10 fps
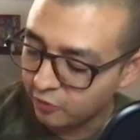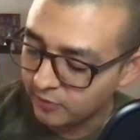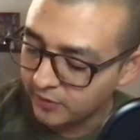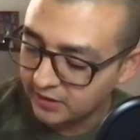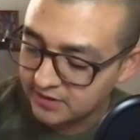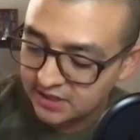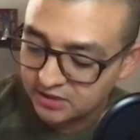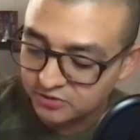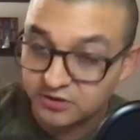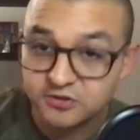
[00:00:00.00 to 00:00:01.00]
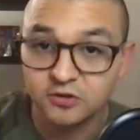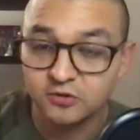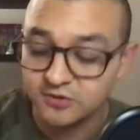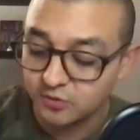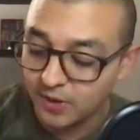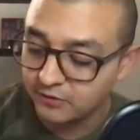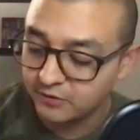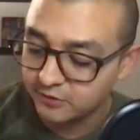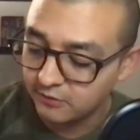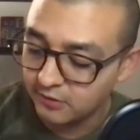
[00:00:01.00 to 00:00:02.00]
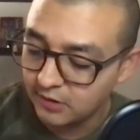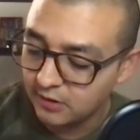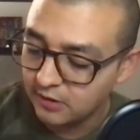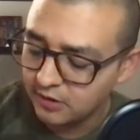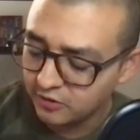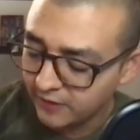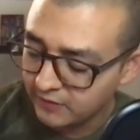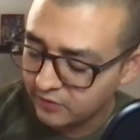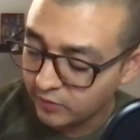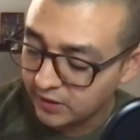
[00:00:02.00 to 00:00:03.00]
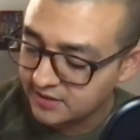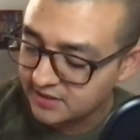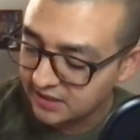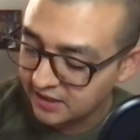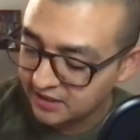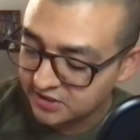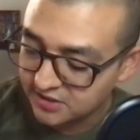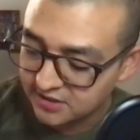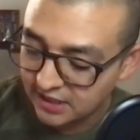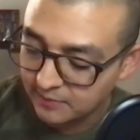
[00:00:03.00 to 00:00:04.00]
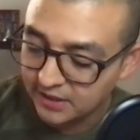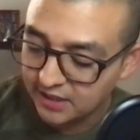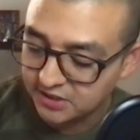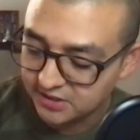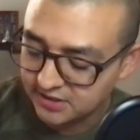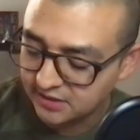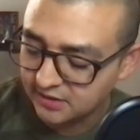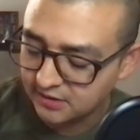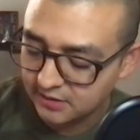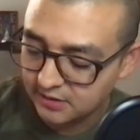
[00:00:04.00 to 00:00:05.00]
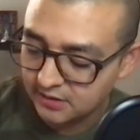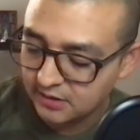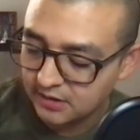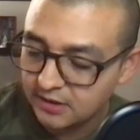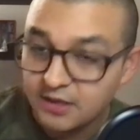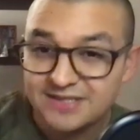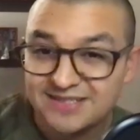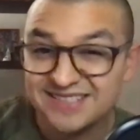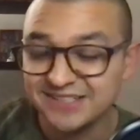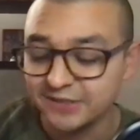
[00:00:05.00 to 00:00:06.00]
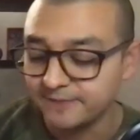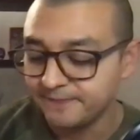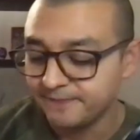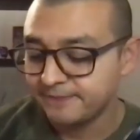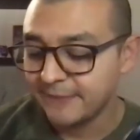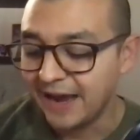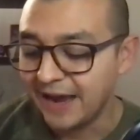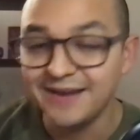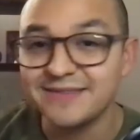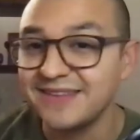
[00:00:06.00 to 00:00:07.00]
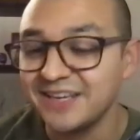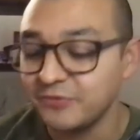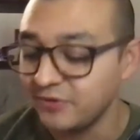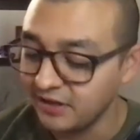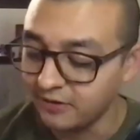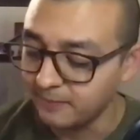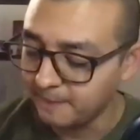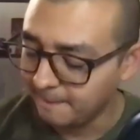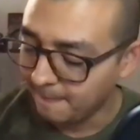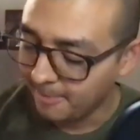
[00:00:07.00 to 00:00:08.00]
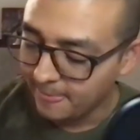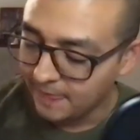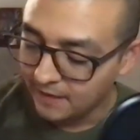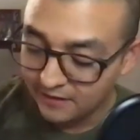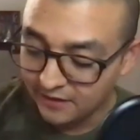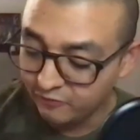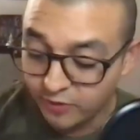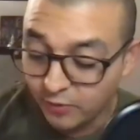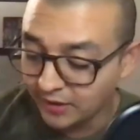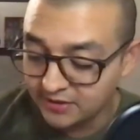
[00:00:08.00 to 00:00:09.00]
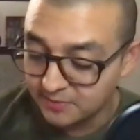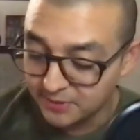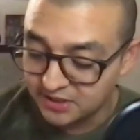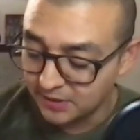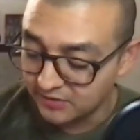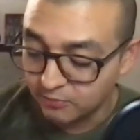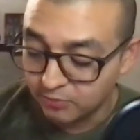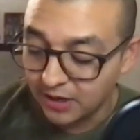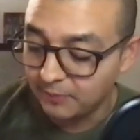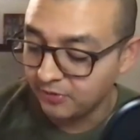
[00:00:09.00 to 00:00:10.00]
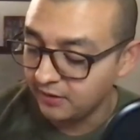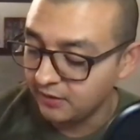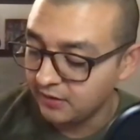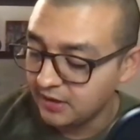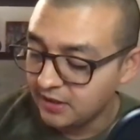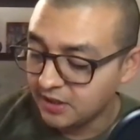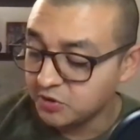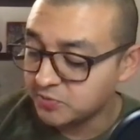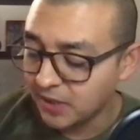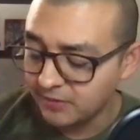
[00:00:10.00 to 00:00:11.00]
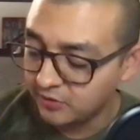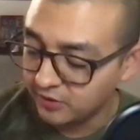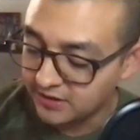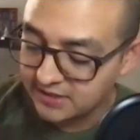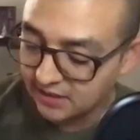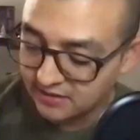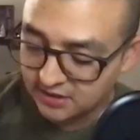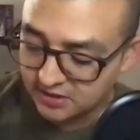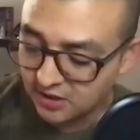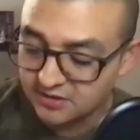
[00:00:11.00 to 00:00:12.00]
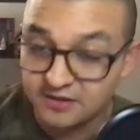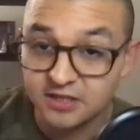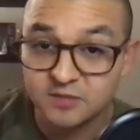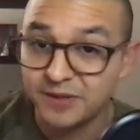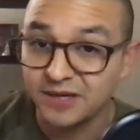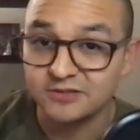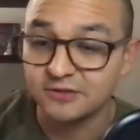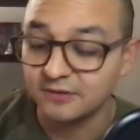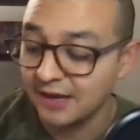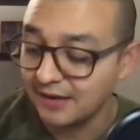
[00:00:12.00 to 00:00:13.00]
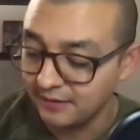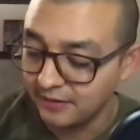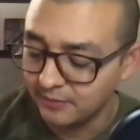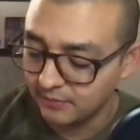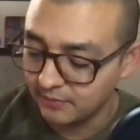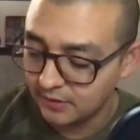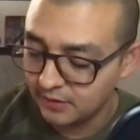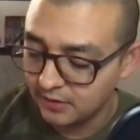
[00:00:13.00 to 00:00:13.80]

forming concentric circles around you, you found the real estate agent's name and agency. Still, I didn't think he would help. If we wanted to bitch about the property, he was probably going to tell us to talk to the inspector, not him.